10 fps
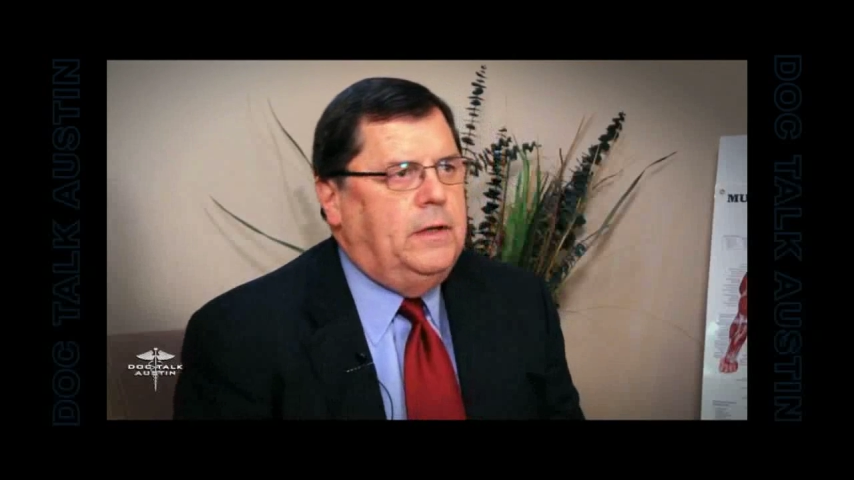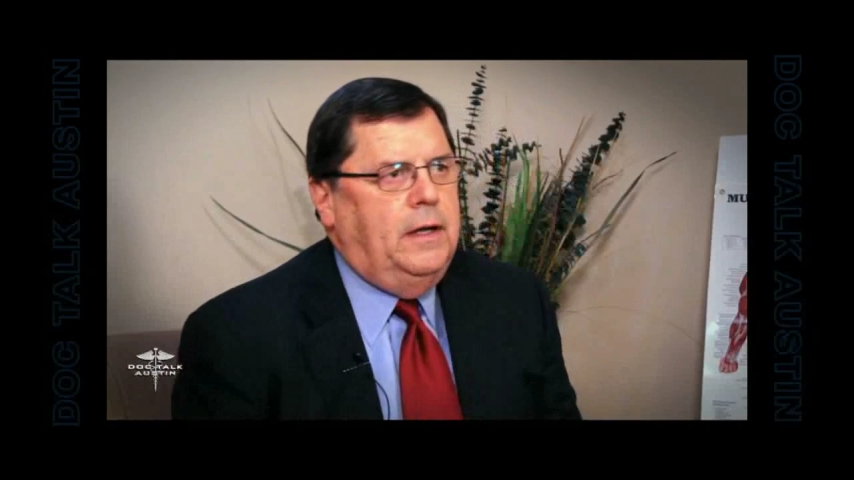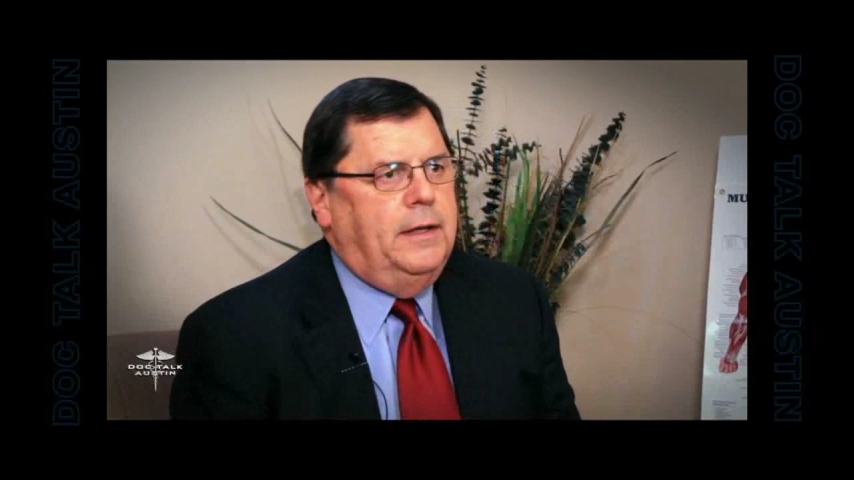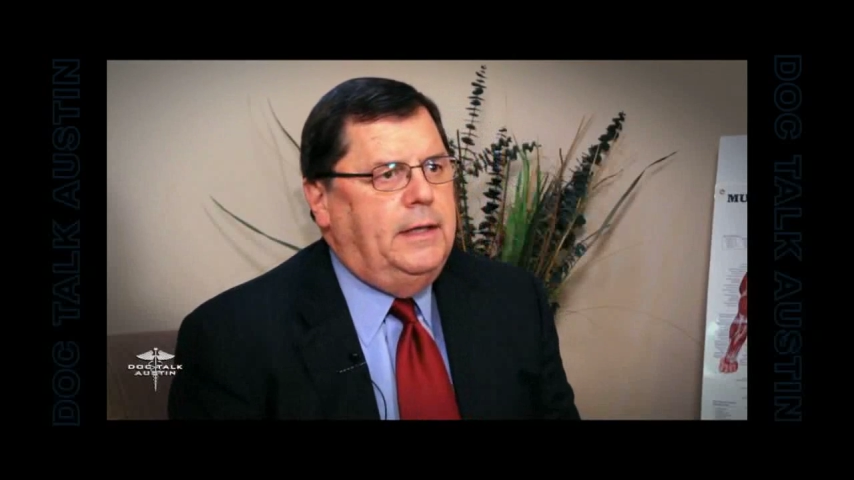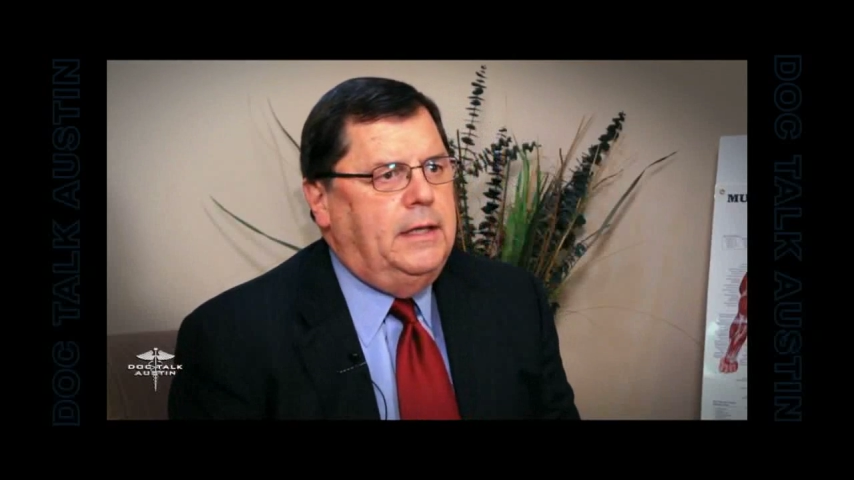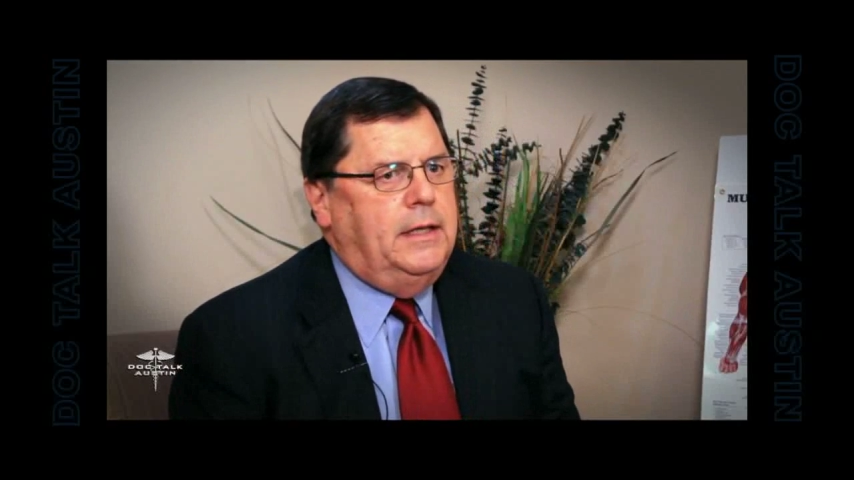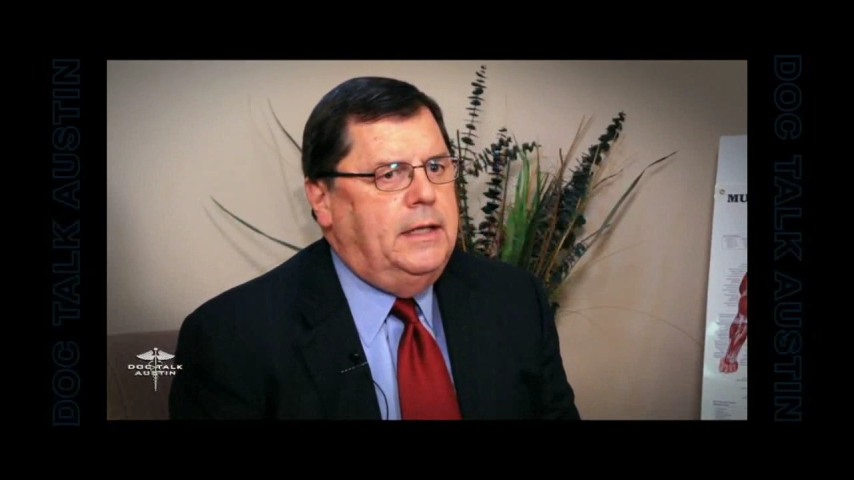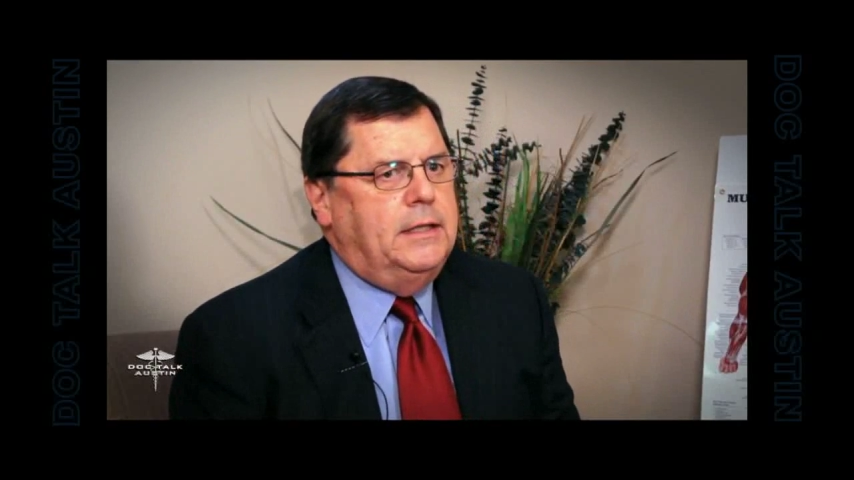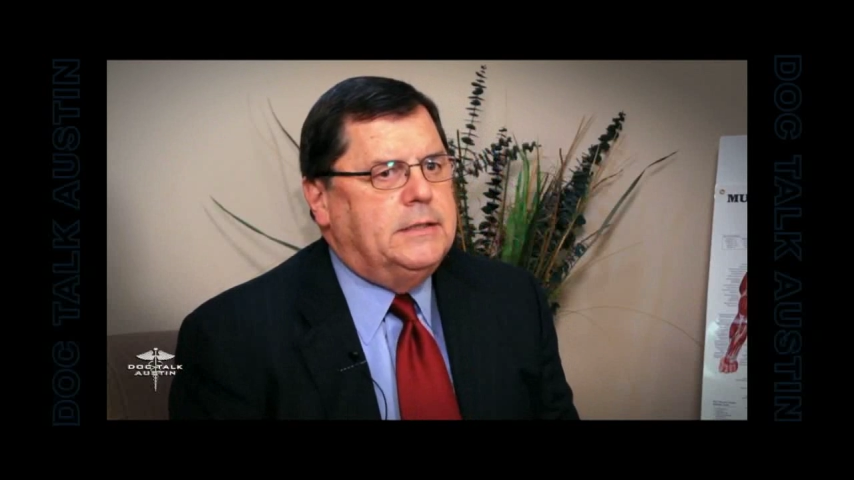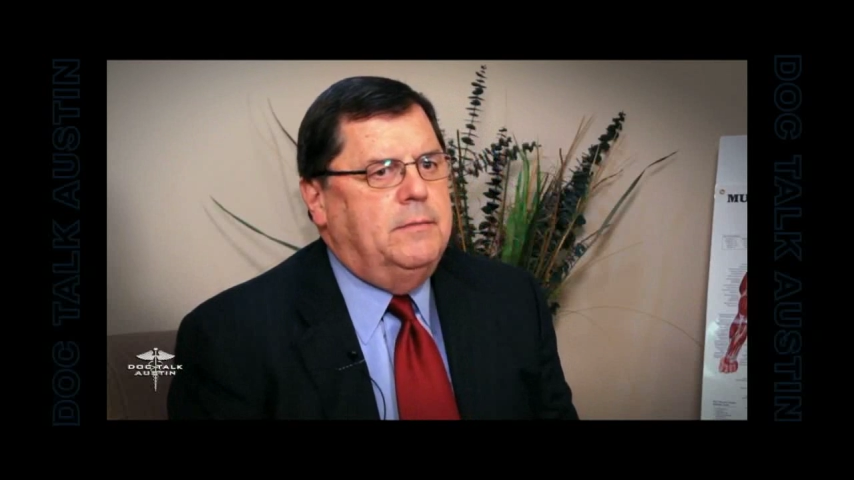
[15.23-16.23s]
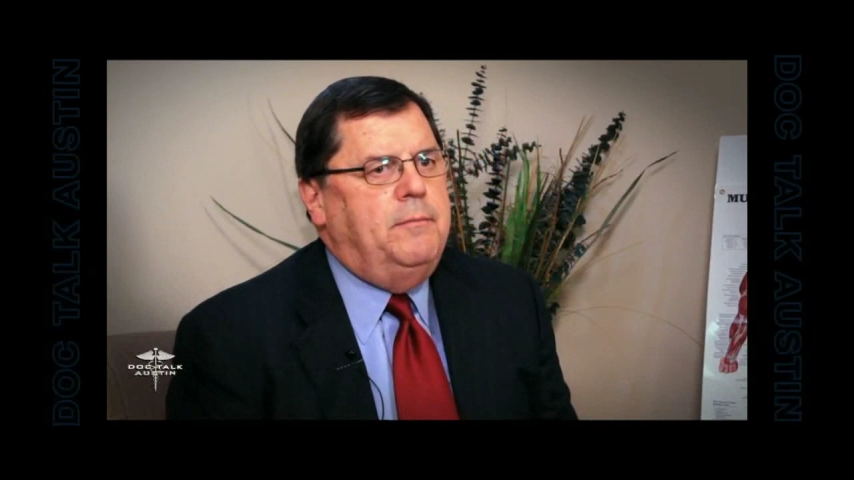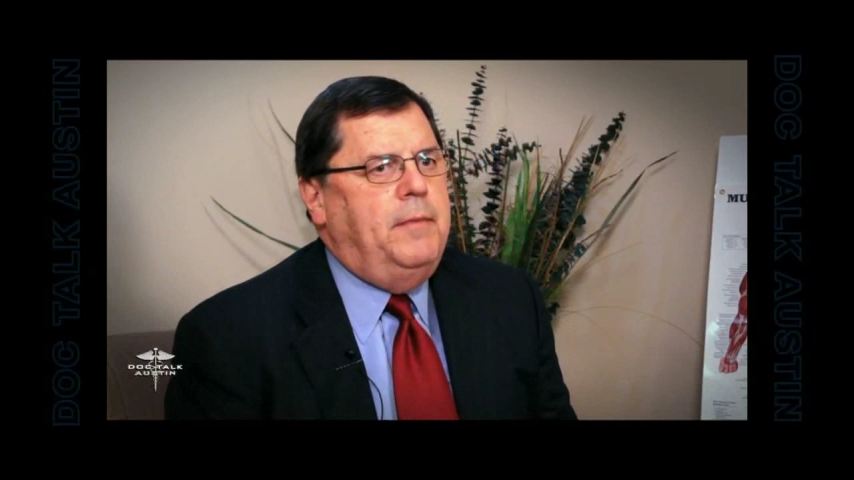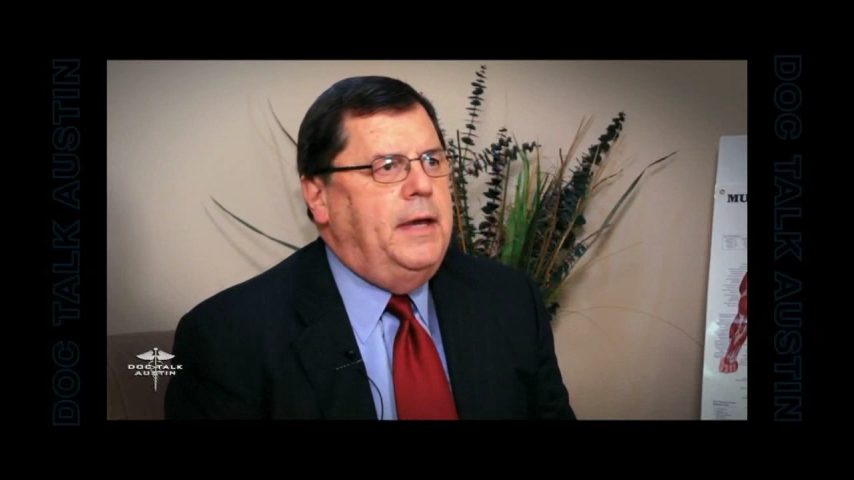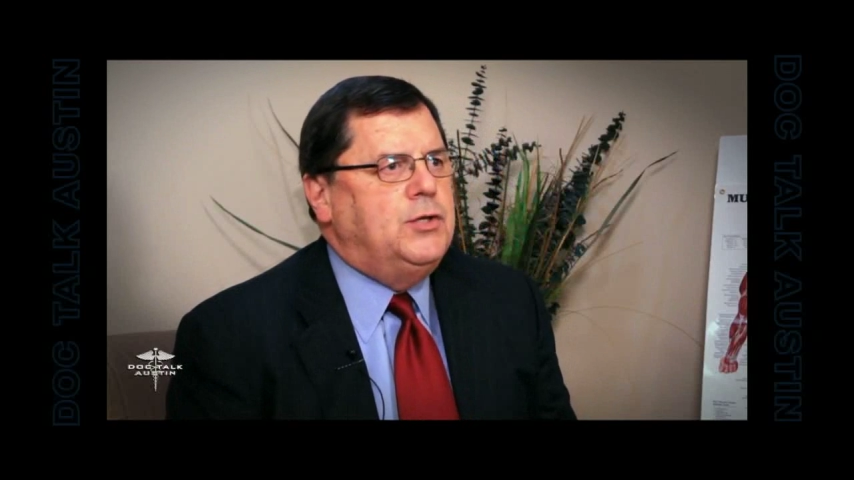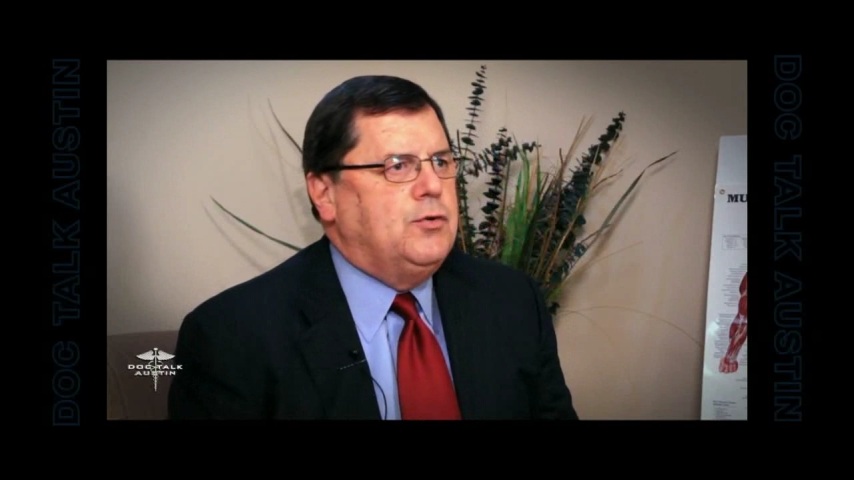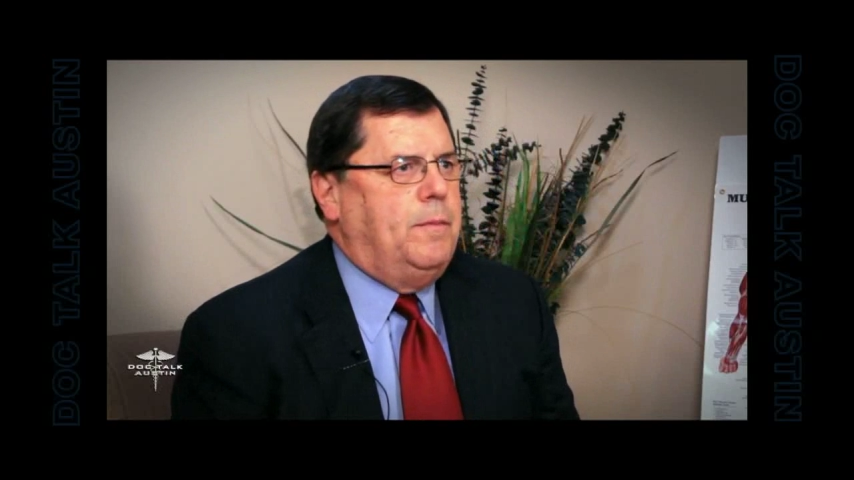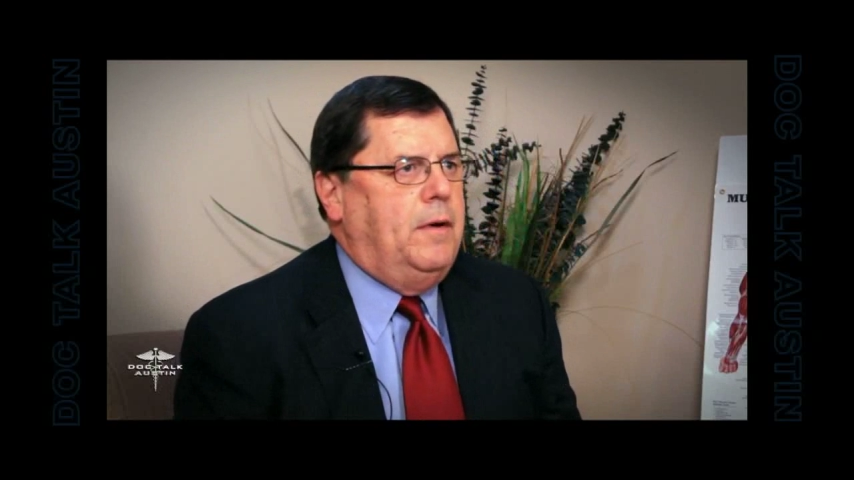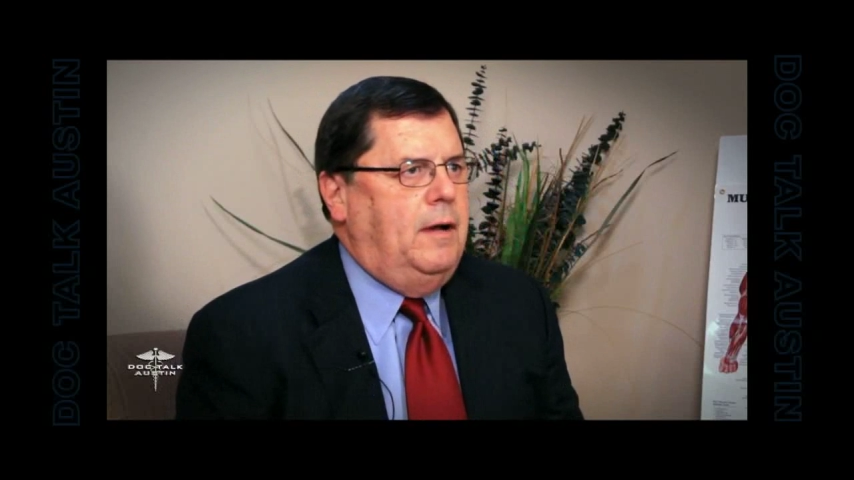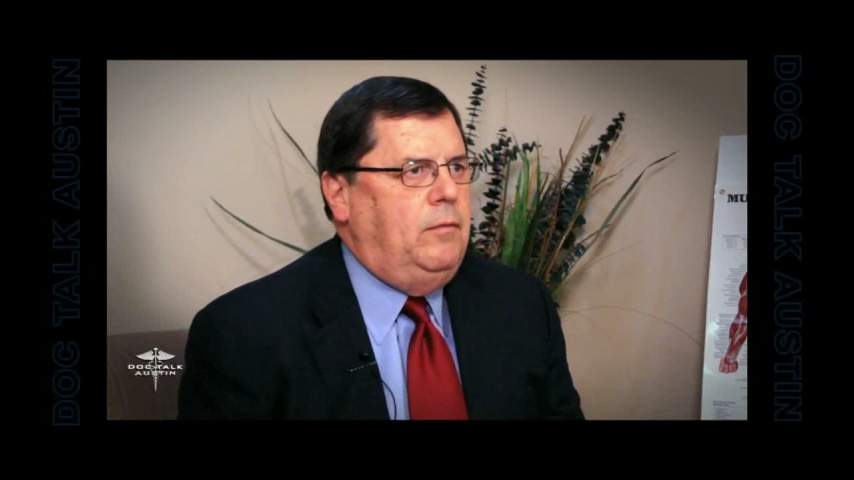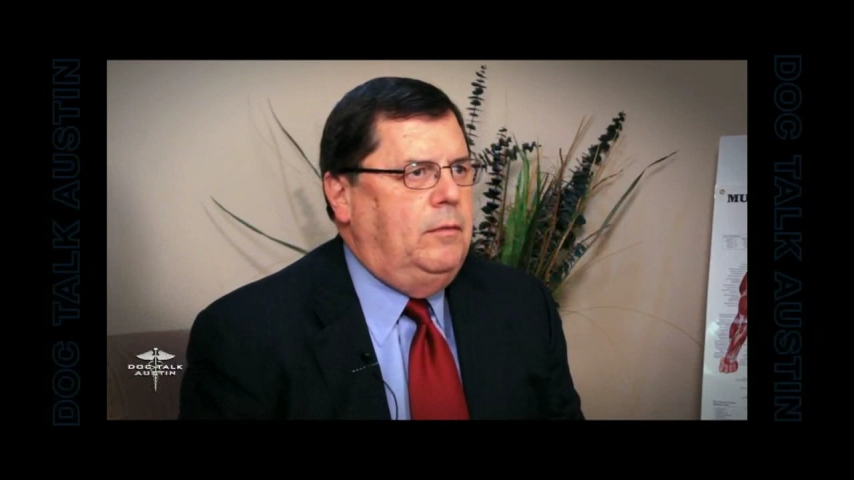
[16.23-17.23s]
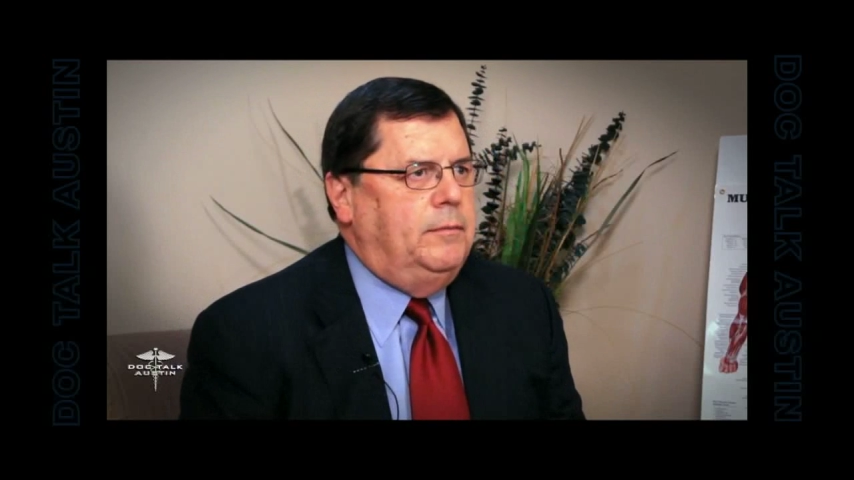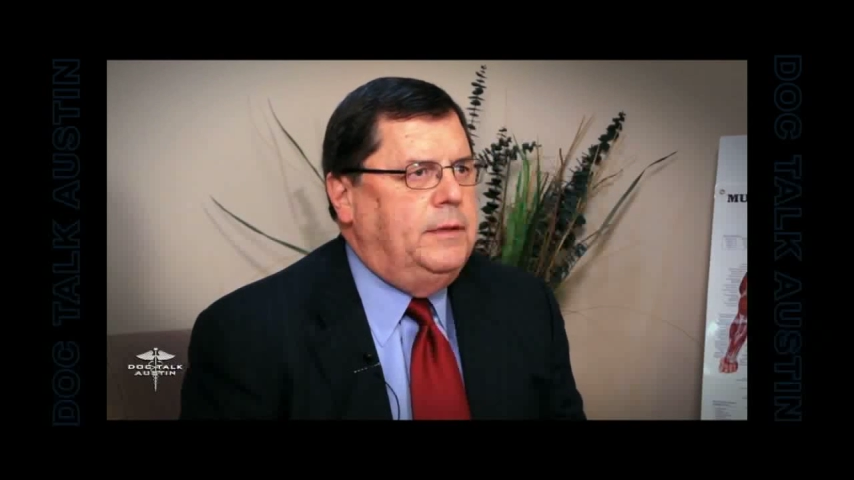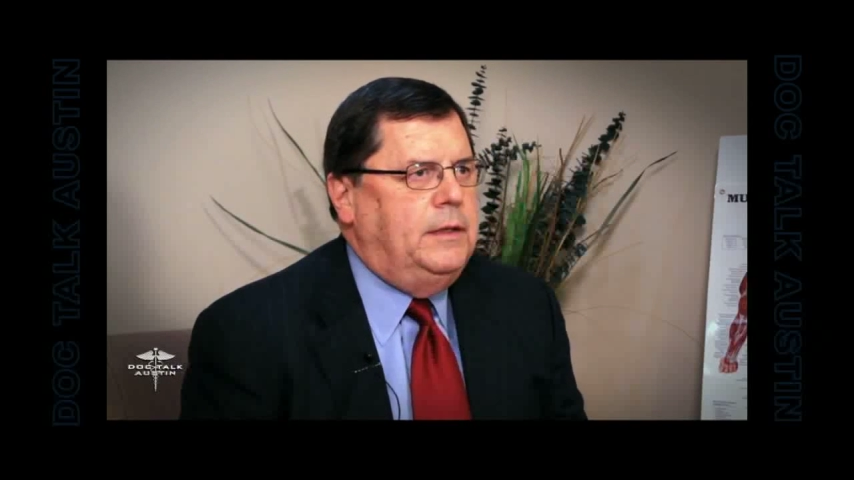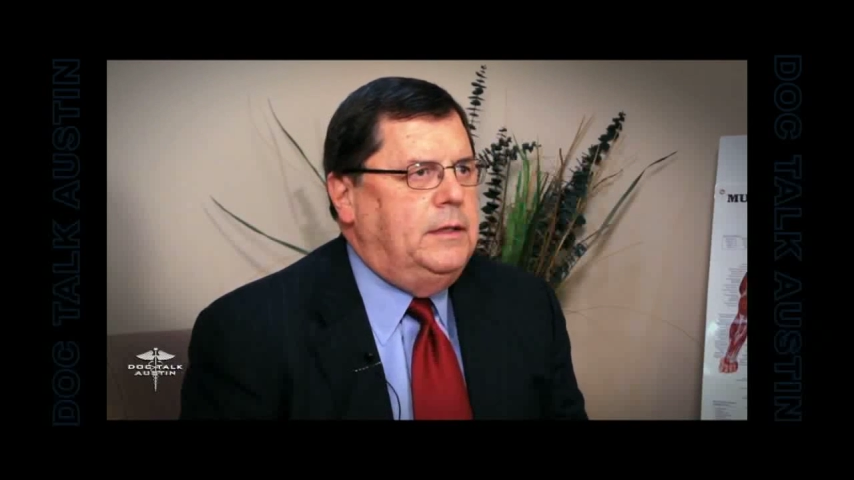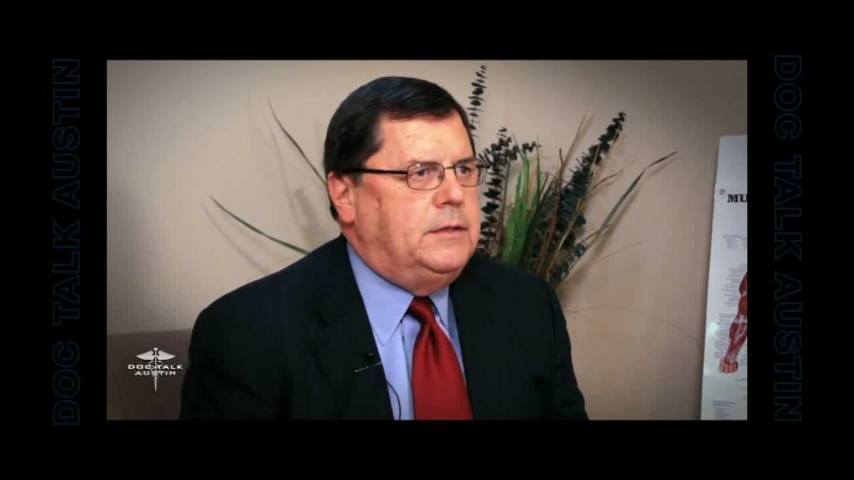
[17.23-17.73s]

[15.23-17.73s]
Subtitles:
It is a major problem